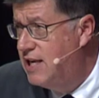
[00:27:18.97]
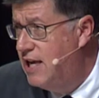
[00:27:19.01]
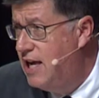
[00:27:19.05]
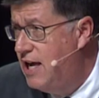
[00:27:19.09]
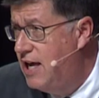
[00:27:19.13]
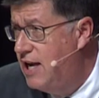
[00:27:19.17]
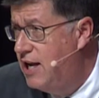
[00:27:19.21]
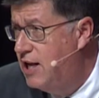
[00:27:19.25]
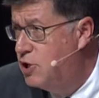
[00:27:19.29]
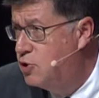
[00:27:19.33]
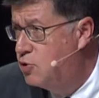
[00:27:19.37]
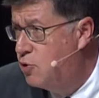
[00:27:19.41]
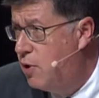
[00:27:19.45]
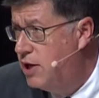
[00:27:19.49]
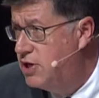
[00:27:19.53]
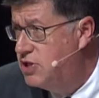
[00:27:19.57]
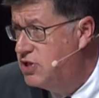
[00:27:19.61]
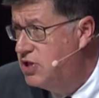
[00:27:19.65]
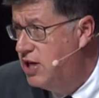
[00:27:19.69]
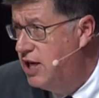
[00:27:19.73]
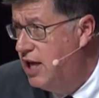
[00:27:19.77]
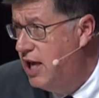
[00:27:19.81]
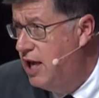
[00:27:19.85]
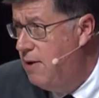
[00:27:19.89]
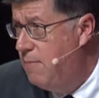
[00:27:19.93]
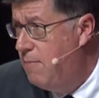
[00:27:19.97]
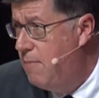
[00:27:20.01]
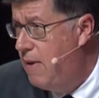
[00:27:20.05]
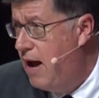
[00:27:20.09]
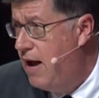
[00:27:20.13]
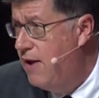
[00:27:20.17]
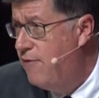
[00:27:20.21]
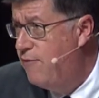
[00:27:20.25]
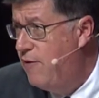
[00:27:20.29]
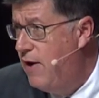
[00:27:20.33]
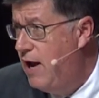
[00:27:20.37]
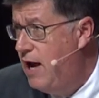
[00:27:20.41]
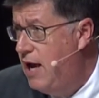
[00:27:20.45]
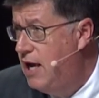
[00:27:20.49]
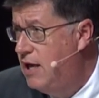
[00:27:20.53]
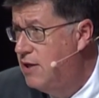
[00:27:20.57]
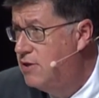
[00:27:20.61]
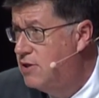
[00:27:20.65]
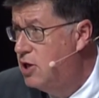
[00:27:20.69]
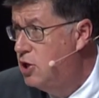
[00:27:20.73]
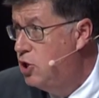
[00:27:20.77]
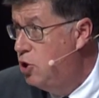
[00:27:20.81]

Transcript: sin and trusting Him by faith.